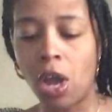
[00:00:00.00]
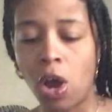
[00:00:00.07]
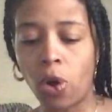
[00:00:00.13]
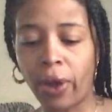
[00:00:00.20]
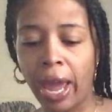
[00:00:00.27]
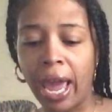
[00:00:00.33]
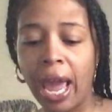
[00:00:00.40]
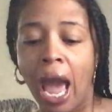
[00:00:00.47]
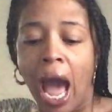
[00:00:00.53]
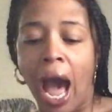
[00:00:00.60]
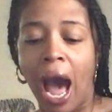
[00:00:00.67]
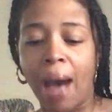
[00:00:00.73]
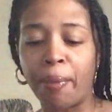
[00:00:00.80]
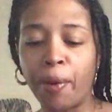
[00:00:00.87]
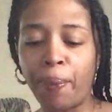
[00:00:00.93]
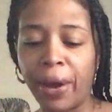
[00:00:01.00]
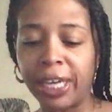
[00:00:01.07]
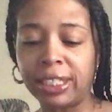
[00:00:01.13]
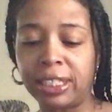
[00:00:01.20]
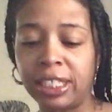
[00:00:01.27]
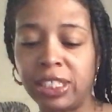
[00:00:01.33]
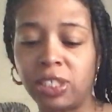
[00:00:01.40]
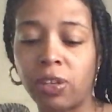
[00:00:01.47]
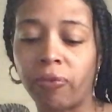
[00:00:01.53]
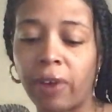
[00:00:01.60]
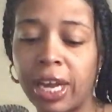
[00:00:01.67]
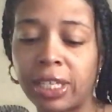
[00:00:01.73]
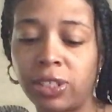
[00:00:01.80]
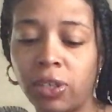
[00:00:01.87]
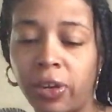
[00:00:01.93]
Okay. I'm a Pisces, the
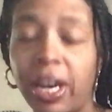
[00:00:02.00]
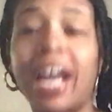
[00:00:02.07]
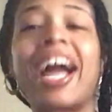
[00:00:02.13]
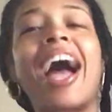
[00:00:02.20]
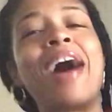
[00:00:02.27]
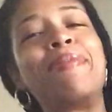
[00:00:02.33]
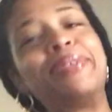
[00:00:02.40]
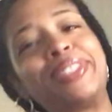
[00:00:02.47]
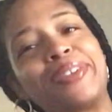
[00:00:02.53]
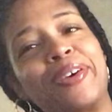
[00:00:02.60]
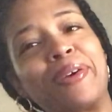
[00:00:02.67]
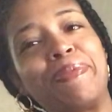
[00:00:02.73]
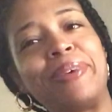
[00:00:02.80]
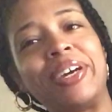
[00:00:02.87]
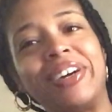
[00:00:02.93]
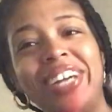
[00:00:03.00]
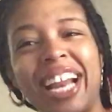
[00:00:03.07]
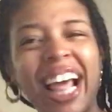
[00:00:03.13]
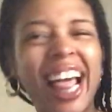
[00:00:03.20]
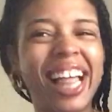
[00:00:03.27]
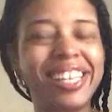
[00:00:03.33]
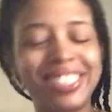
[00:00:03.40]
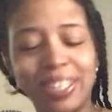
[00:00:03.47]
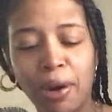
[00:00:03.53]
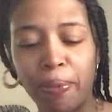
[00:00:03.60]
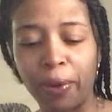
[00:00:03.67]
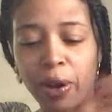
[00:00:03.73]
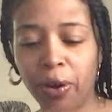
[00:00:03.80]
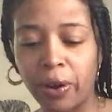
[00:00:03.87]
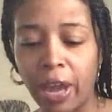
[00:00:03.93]
right zodiac. I'm a Scorpio.
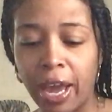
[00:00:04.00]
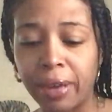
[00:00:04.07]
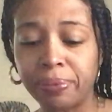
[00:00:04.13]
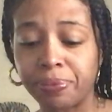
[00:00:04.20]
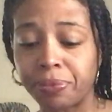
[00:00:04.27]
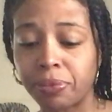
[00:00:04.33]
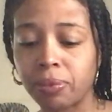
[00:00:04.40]
Okay.